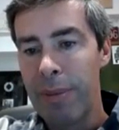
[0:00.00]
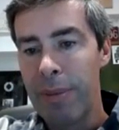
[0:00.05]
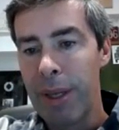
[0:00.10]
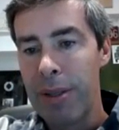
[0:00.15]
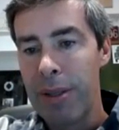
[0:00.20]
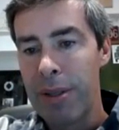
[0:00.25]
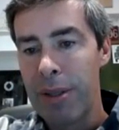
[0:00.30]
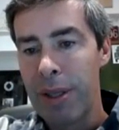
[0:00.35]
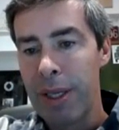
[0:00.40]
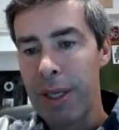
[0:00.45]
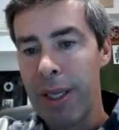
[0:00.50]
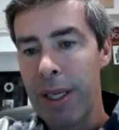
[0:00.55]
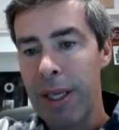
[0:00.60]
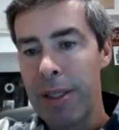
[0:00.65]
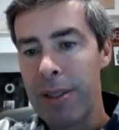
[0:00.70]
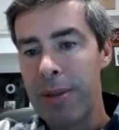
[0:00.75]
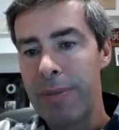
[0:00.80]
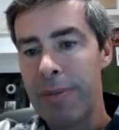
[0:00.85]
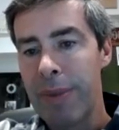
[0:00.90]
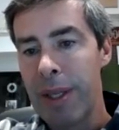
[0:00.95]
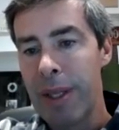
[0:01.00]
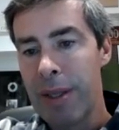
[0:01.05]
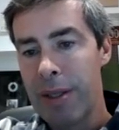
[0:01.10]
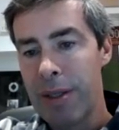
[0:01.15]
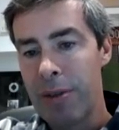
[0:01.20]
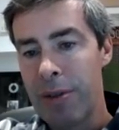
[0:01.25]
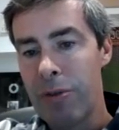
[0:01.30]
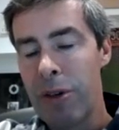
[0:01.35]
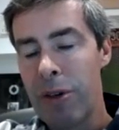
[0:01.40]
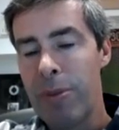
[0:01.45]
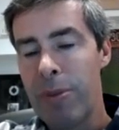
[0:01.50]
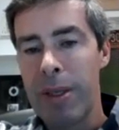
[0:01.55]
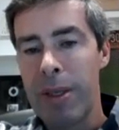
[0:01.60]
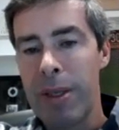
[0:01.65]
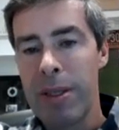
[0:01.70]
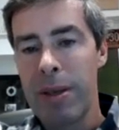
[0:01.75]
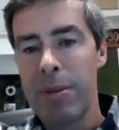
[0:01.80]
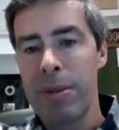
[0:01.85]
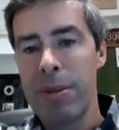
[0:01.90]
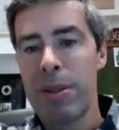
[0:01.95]
blood circulation,
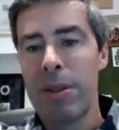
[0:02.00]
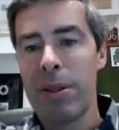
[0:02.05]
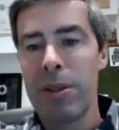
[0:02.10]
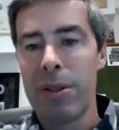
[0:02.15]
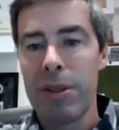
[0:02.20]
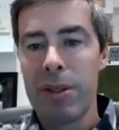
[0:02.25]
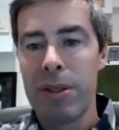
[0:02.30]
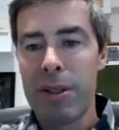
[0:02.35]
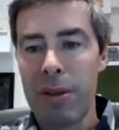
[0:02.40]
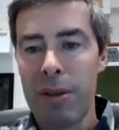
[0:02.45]
creeping substitution.